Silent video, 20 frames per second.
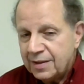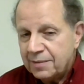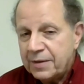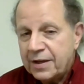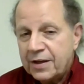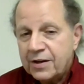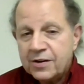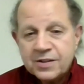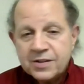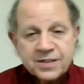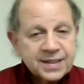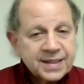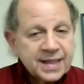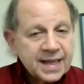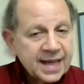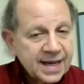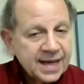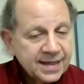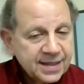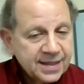Because at
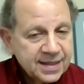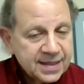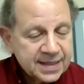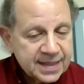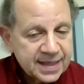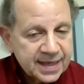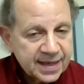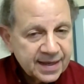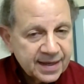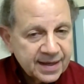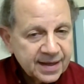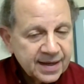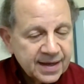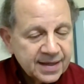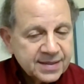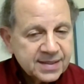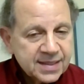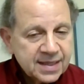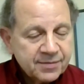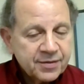the end of the day,
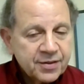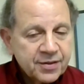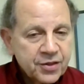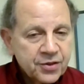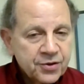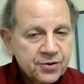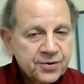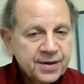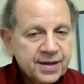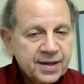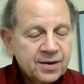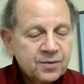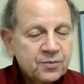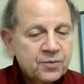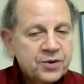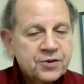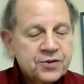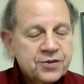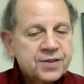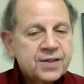at 7:30,
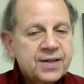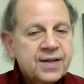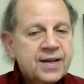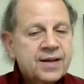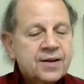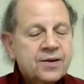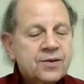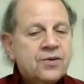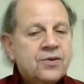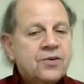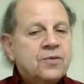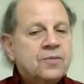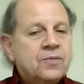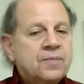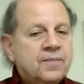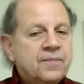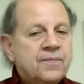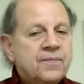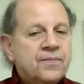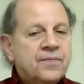when you're sitting at home,
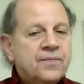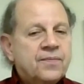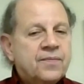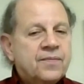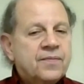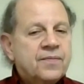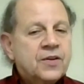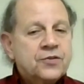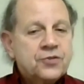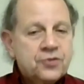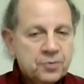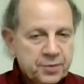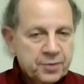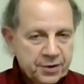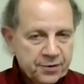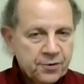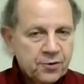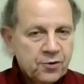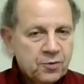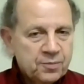assuming
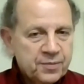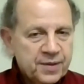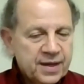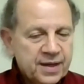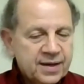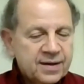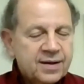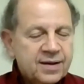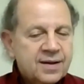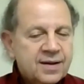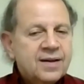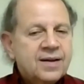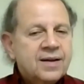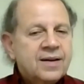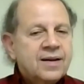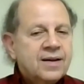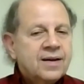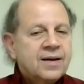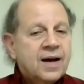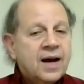you're home then,
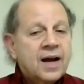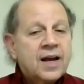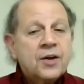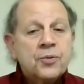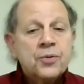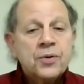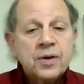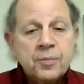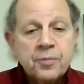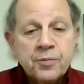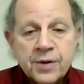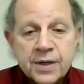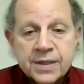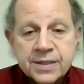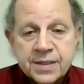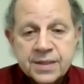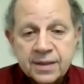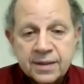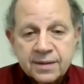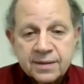are you really
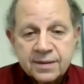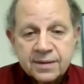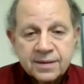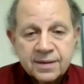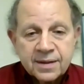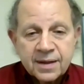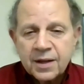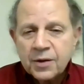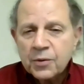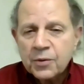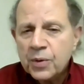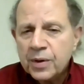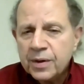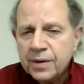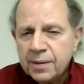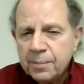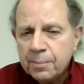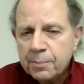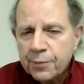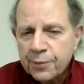present? Are you
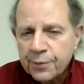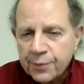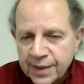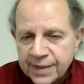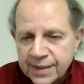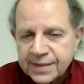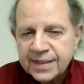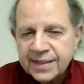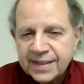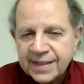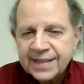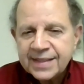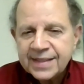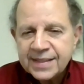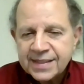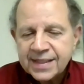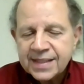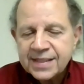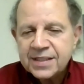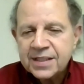really present in the
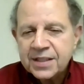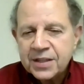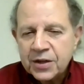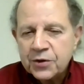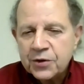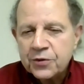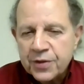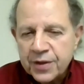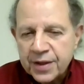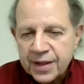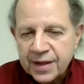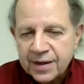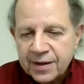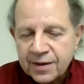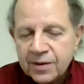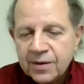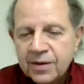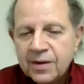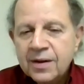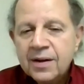sense that you're there